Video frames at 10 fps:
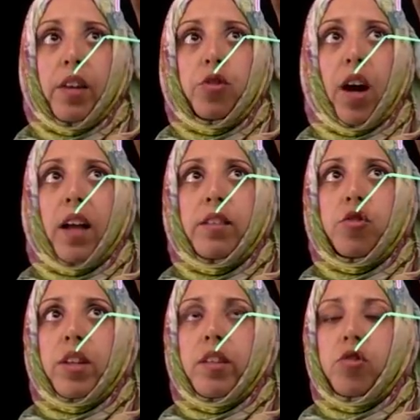
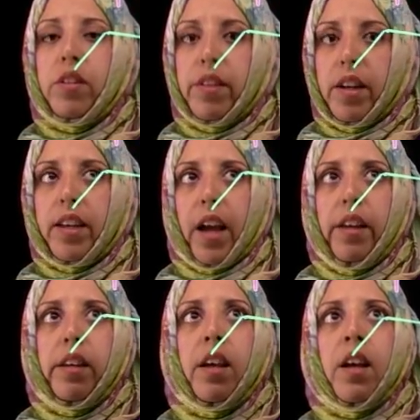hydrohalogenation, then
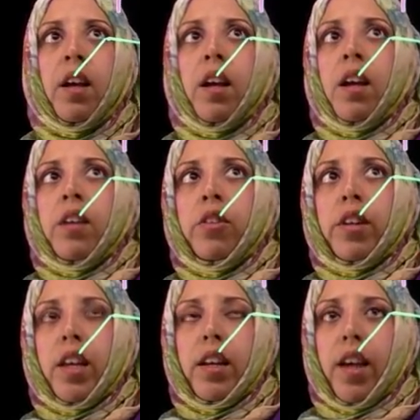again, you're
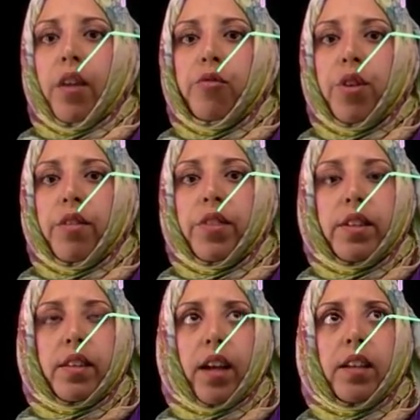going to get rid of the
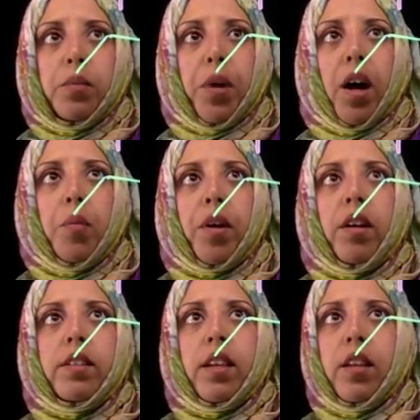second pi
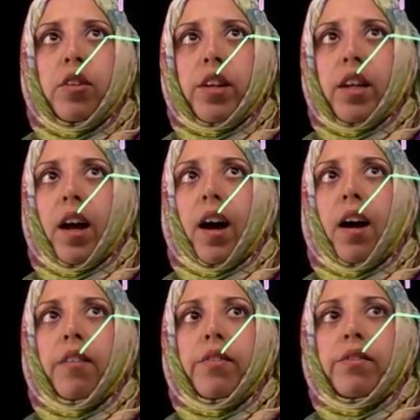bond and you're going to
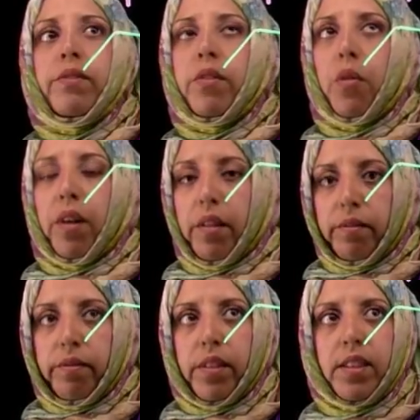have
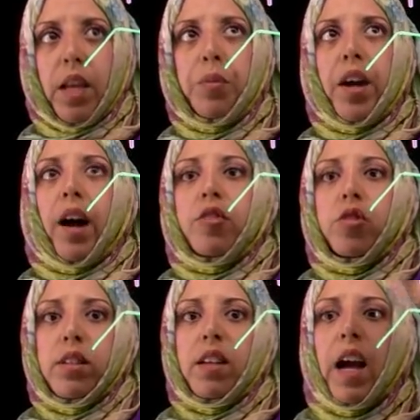the same
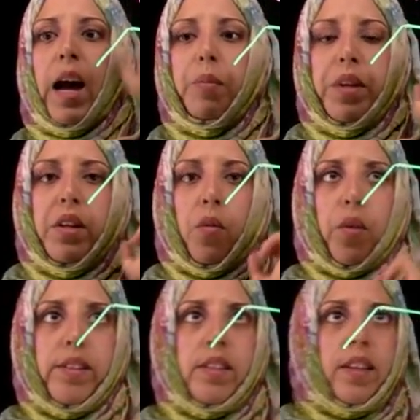reaction happen
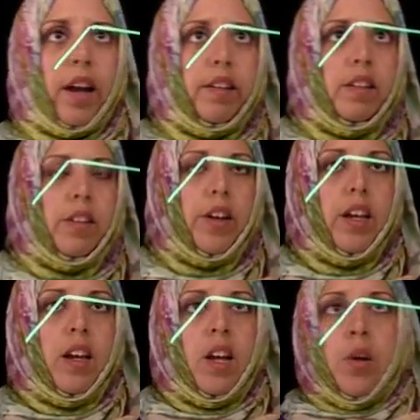once again, right?
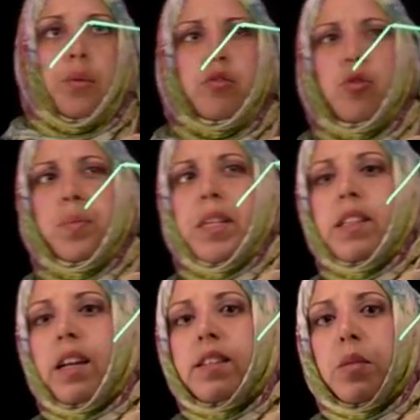Which would be
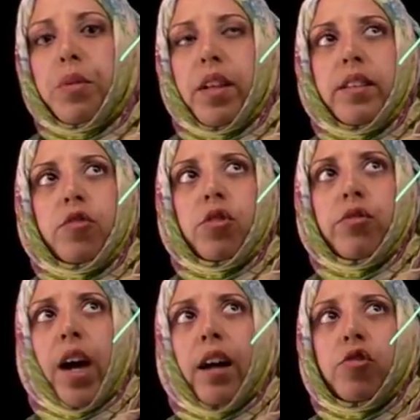a simple addition
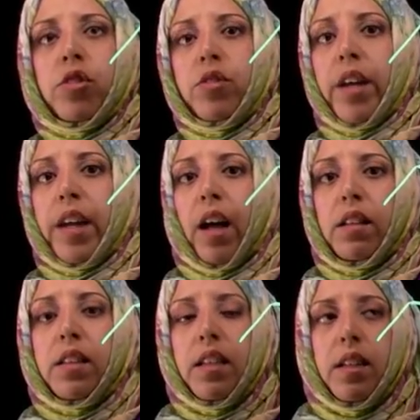reaction to an
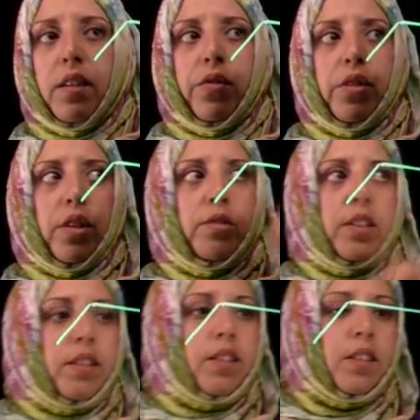alkene if you
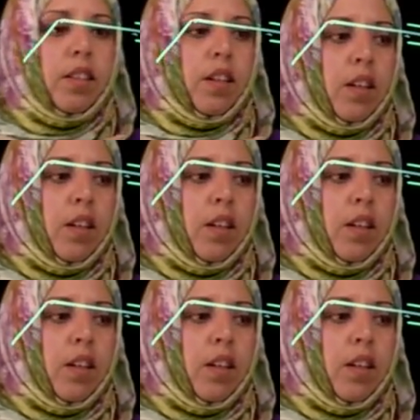notice.